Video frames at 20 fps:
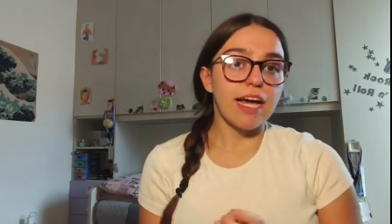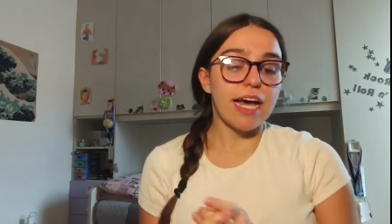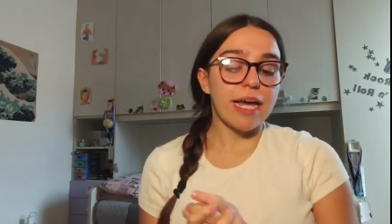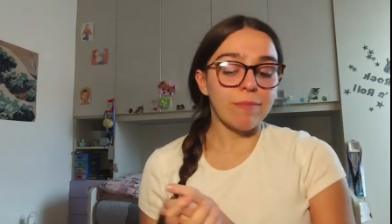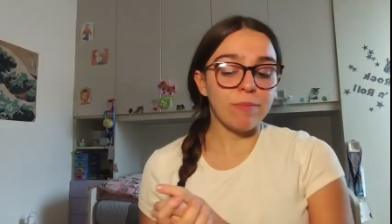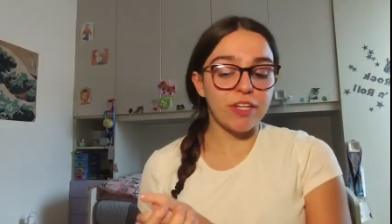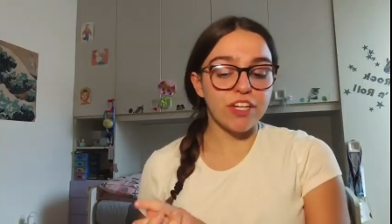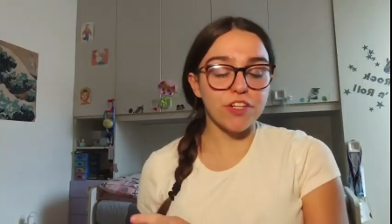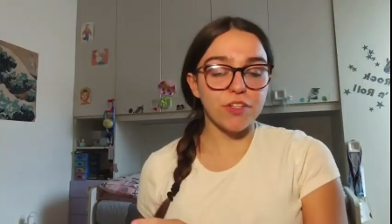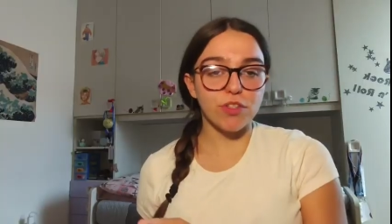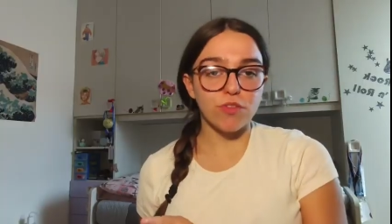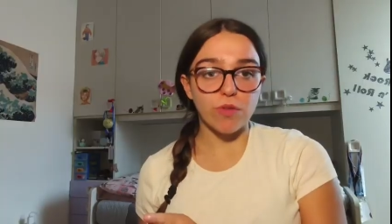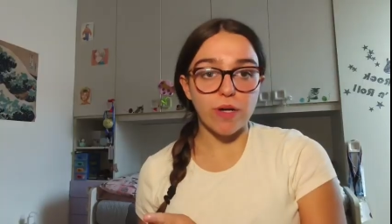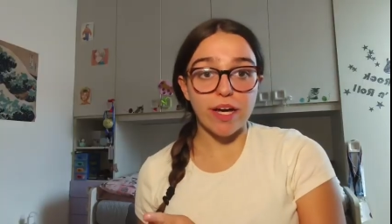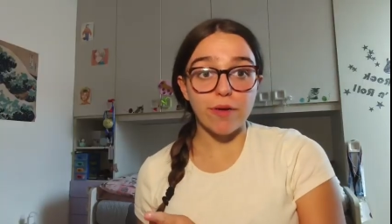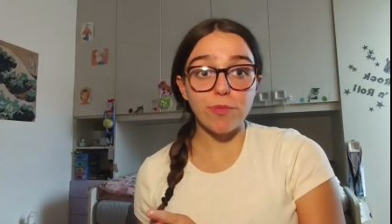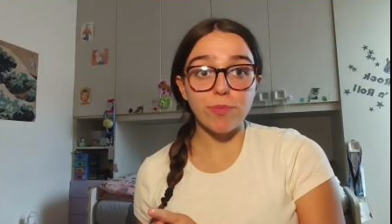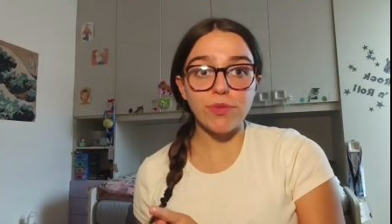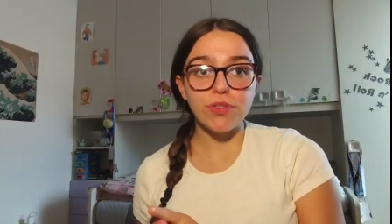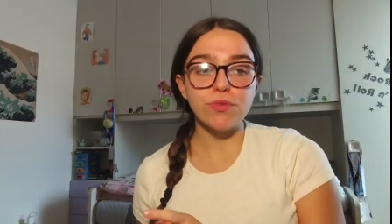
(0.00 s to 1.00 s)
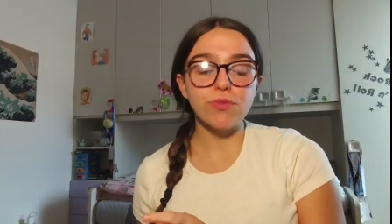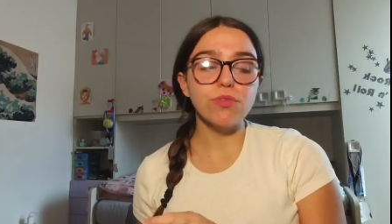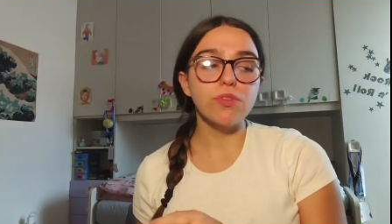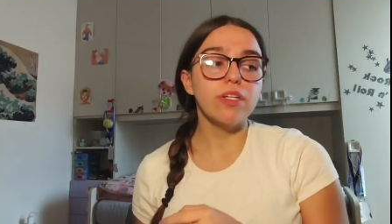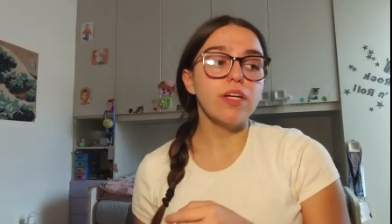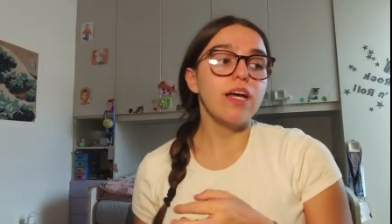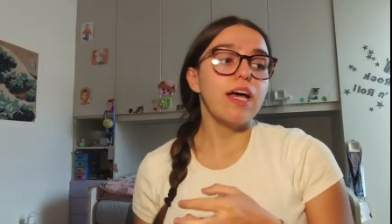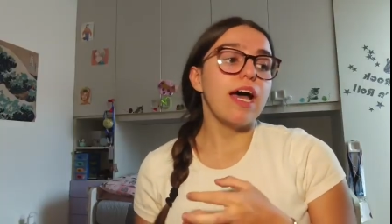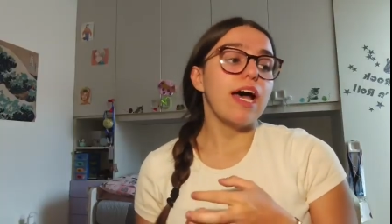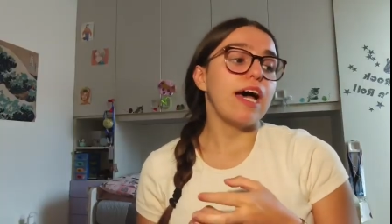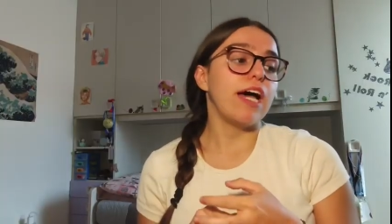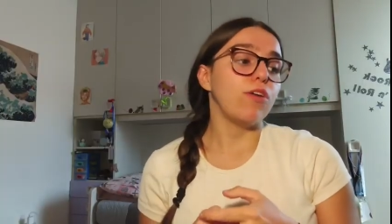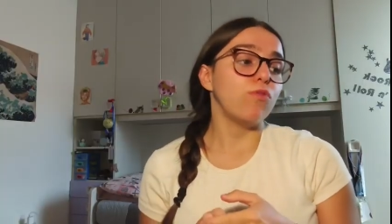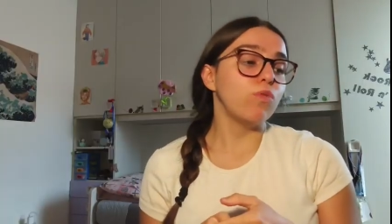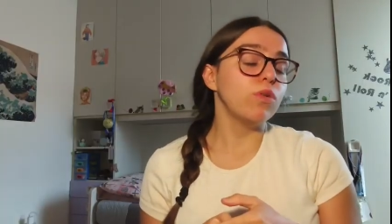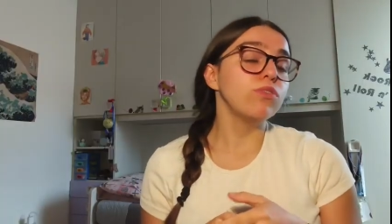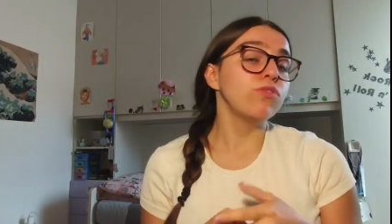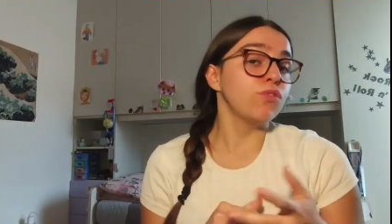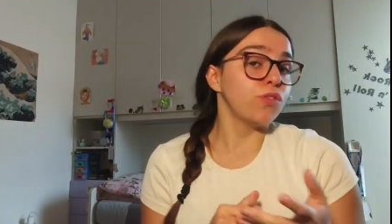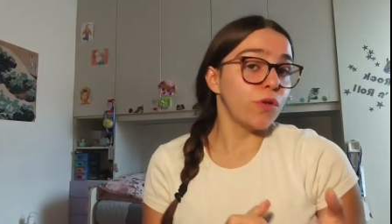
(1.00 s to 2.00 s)
I'm here to help you. I
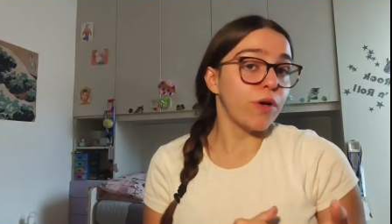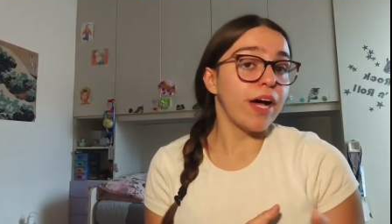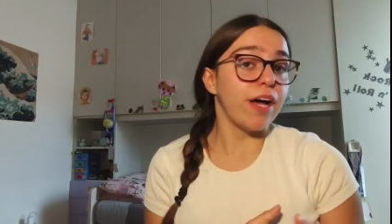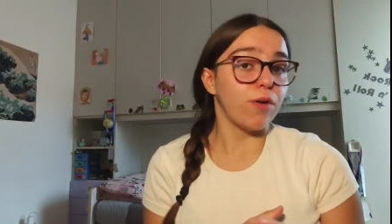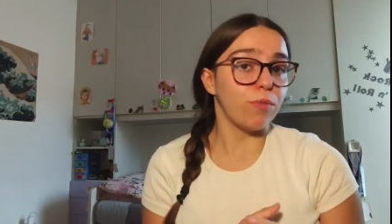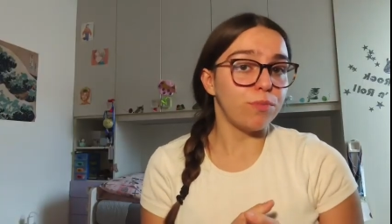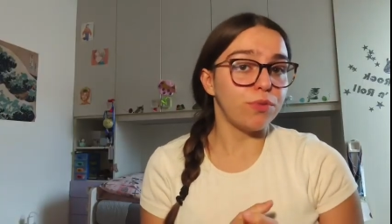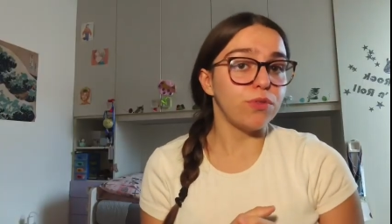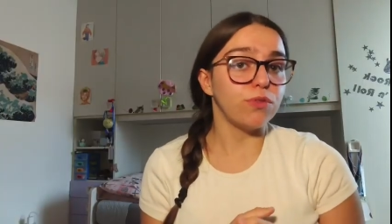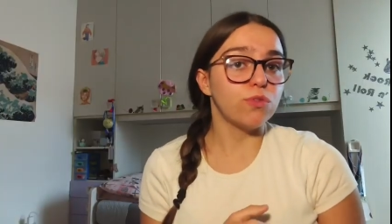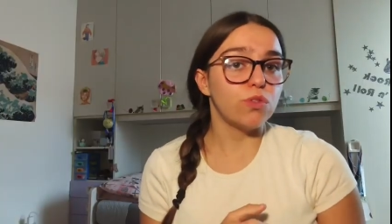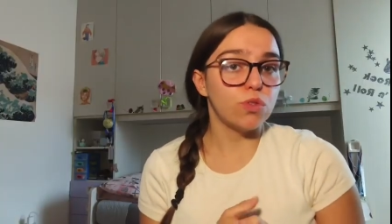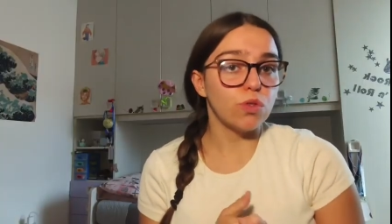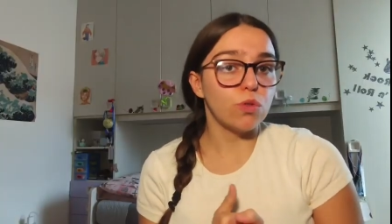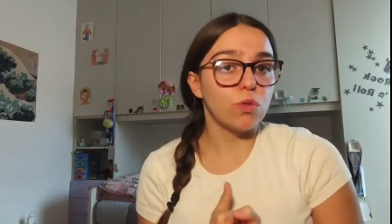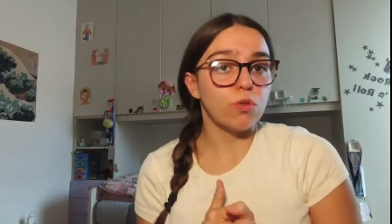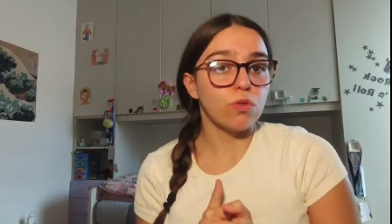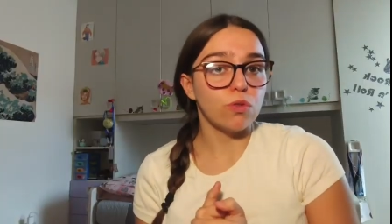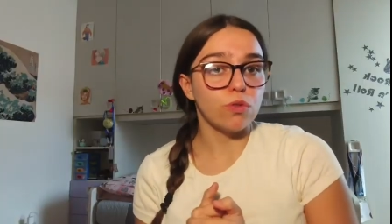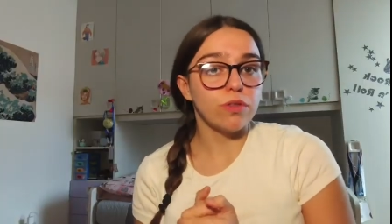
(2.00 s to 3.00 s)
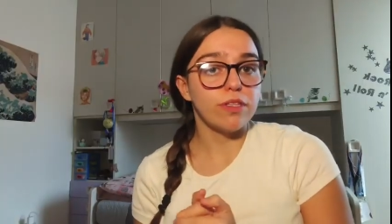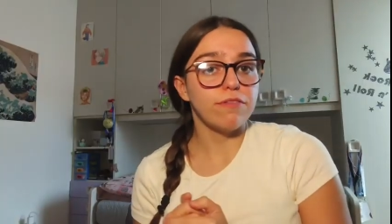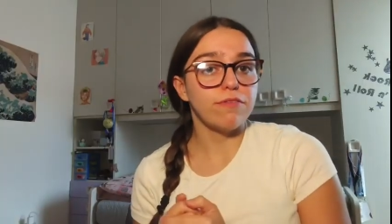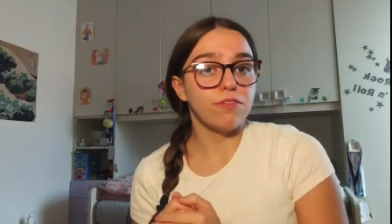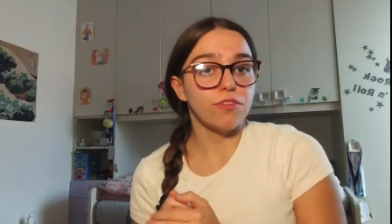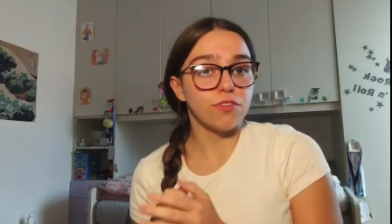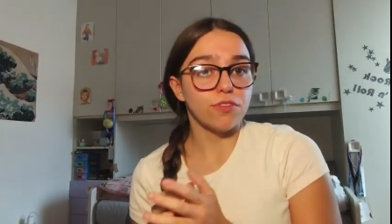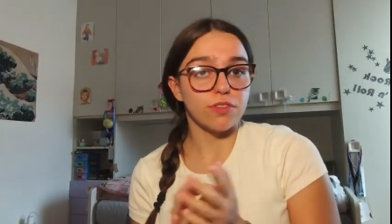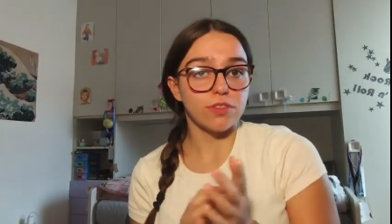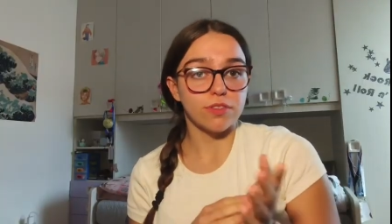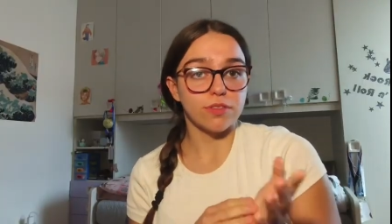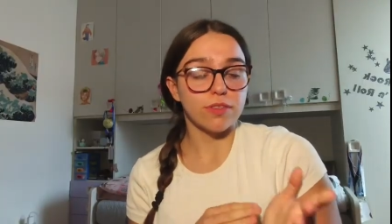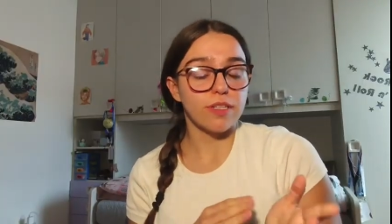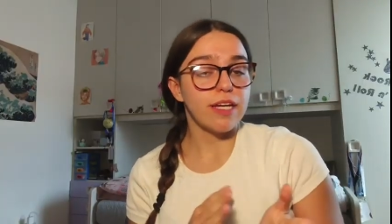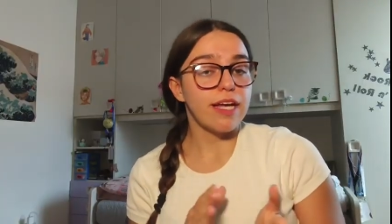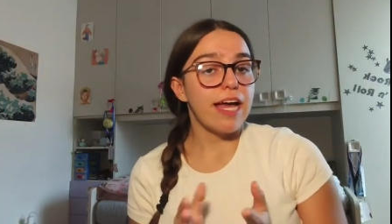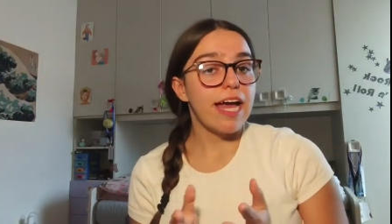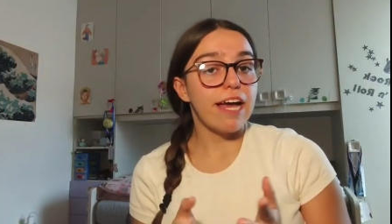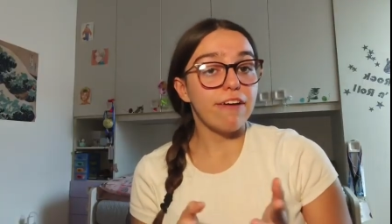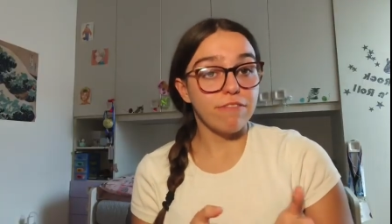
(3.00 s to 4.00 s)
want to help you. So if you
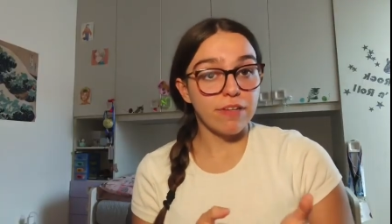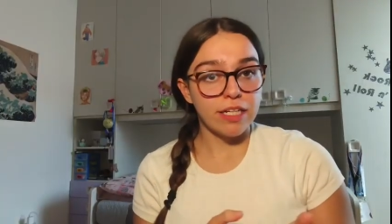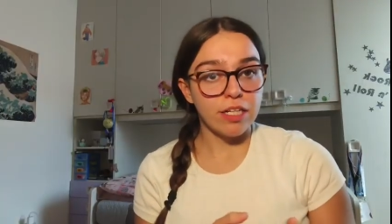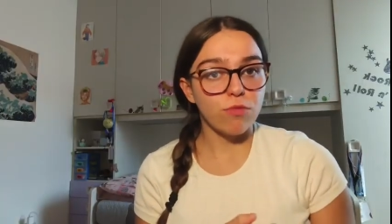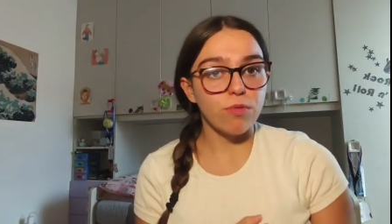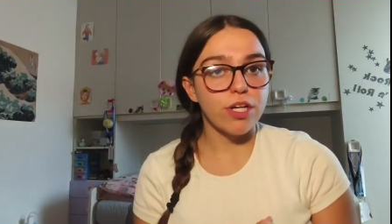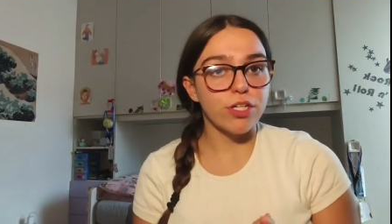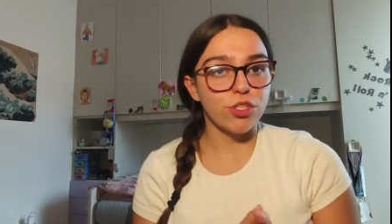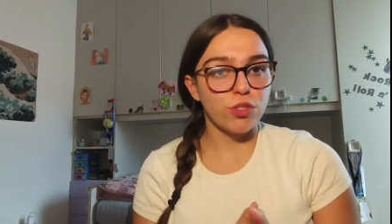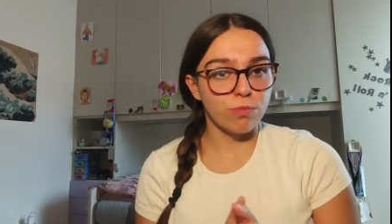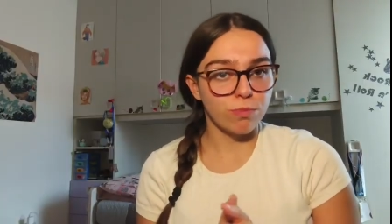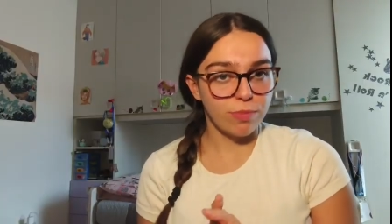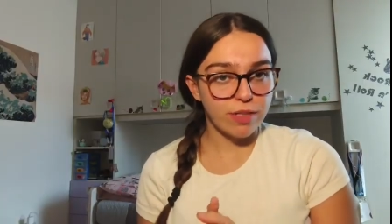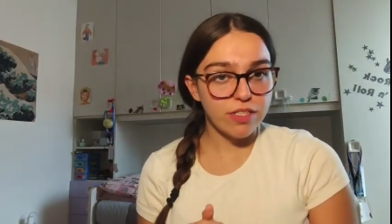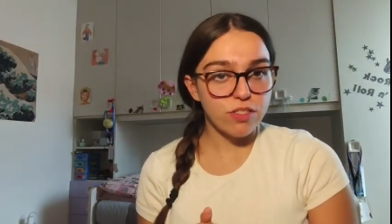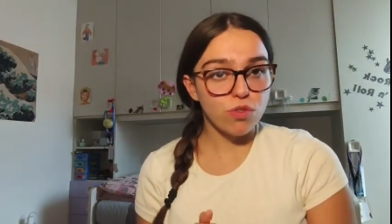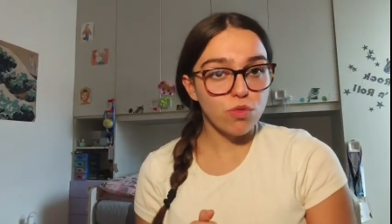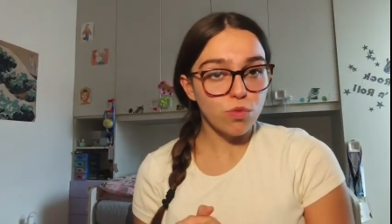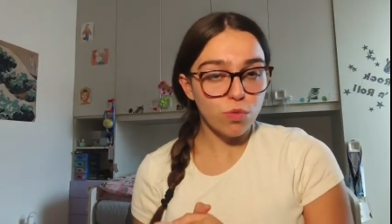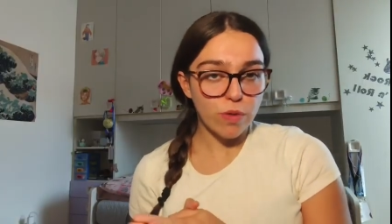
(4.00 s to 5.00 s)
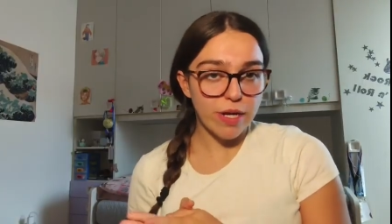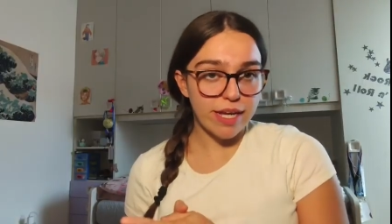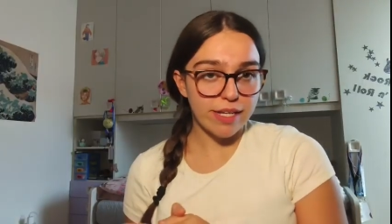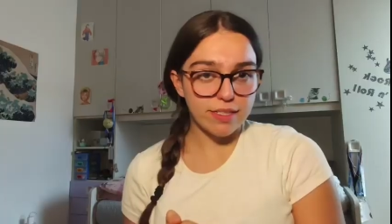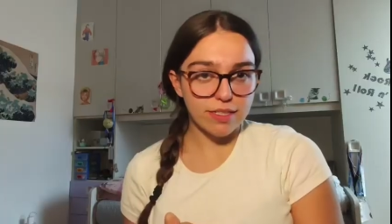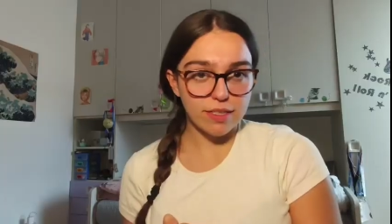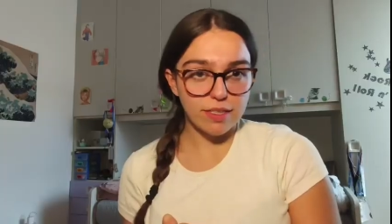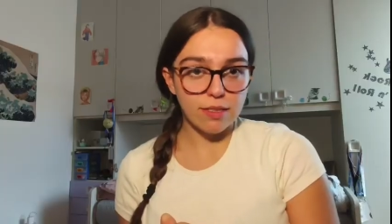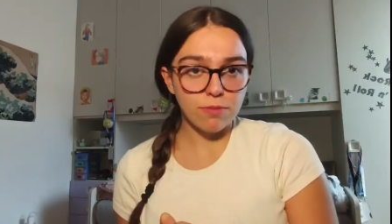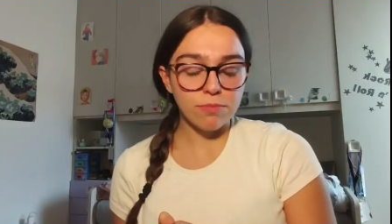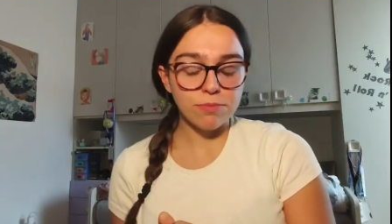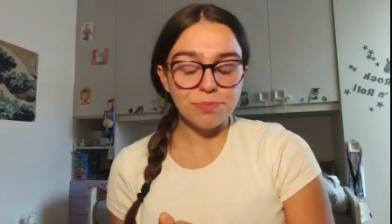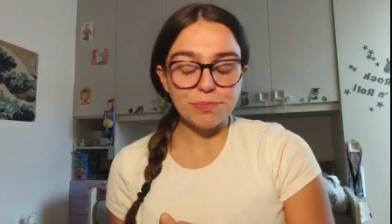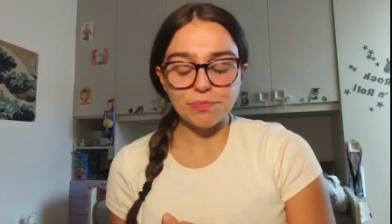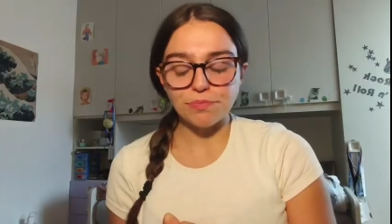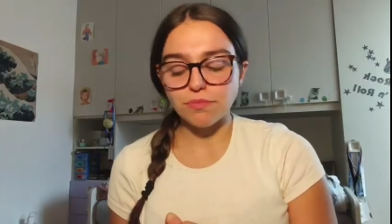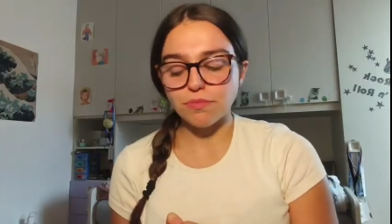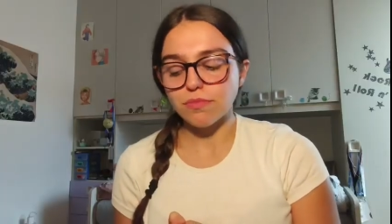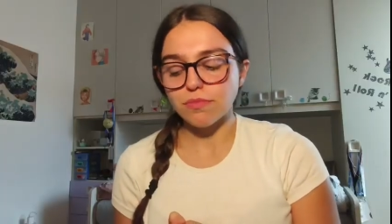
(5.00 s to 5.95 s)
have any question, please do ask them.